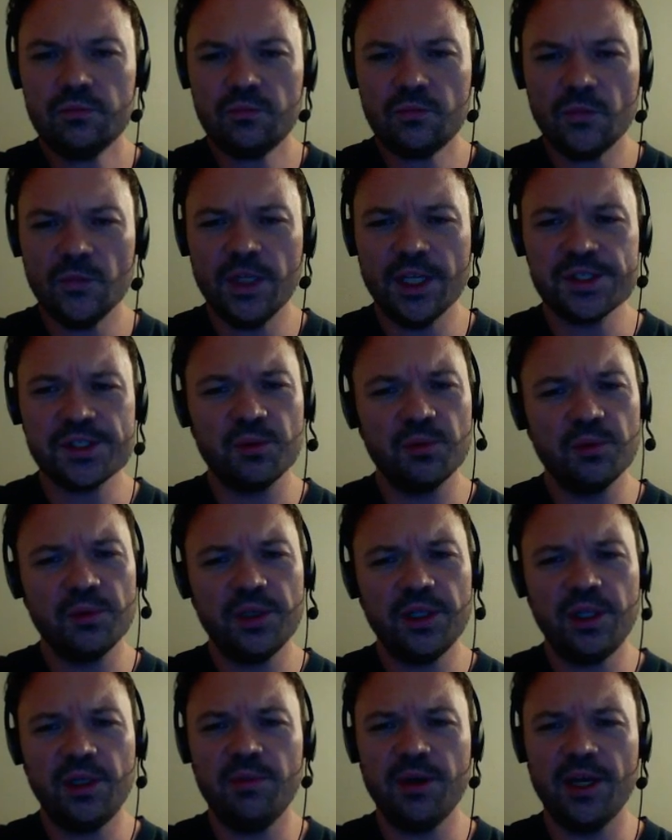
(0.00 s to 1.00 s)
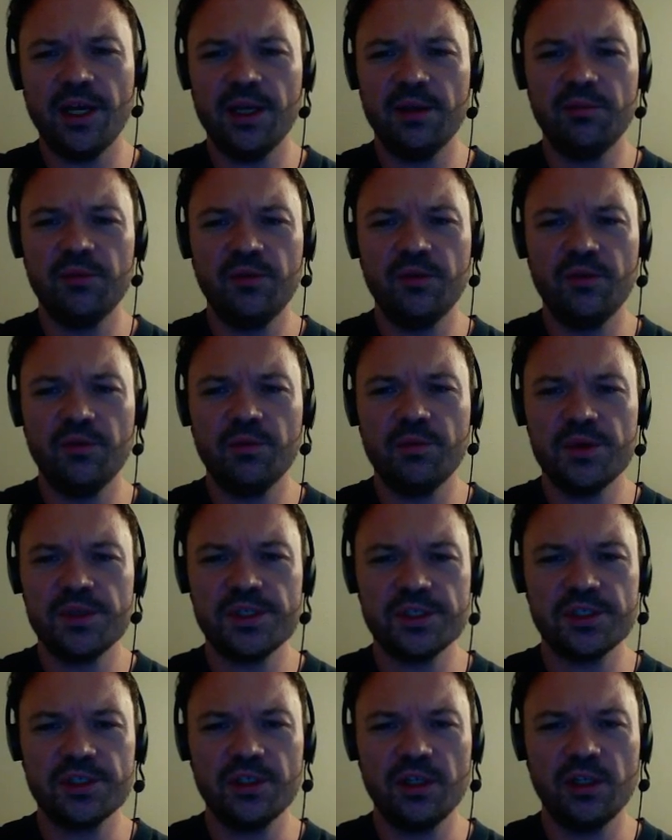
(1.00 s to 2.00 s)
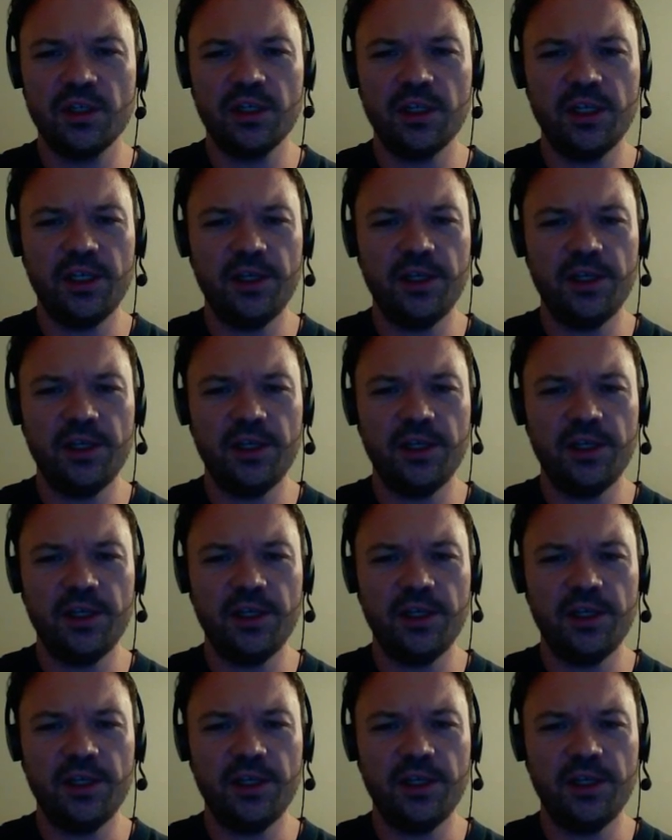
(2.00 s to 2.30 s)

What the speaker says: That's a really bad move positionally.